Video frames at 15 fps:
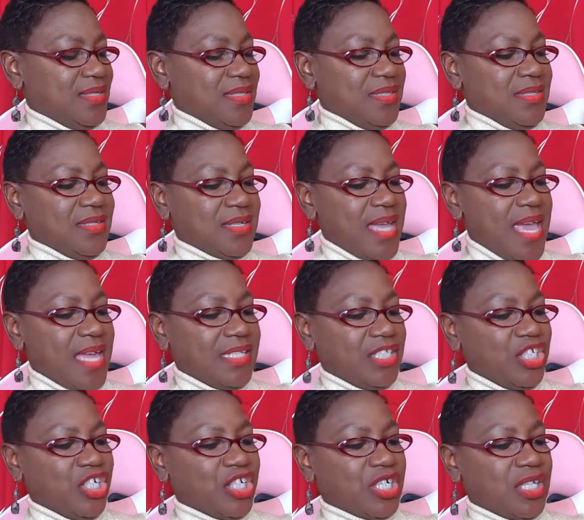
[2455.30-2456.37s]
Look at
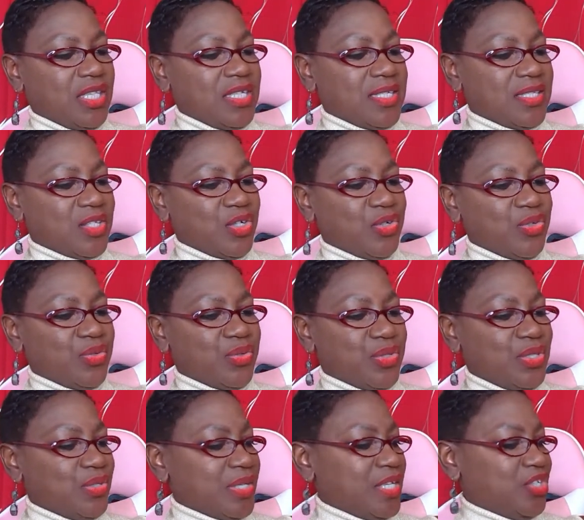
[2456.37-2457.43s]
your clusters.
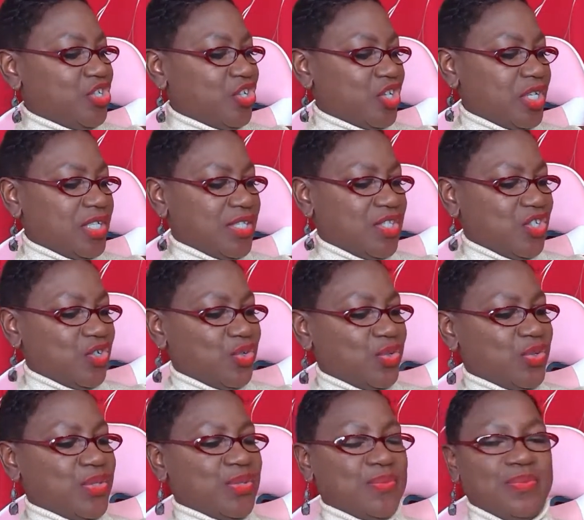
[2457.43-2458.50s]
Look at your
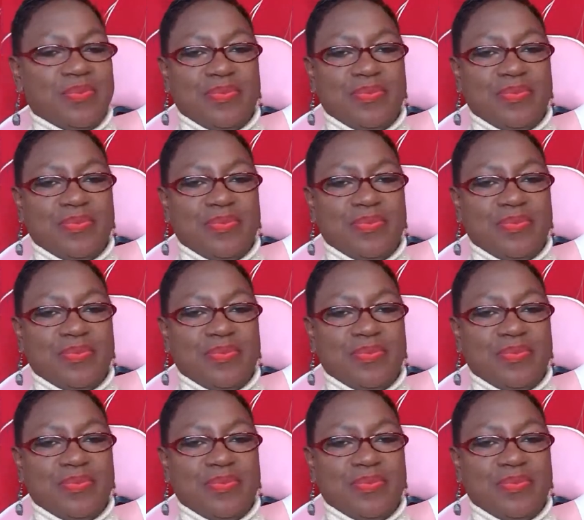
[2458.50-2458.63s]
clusters.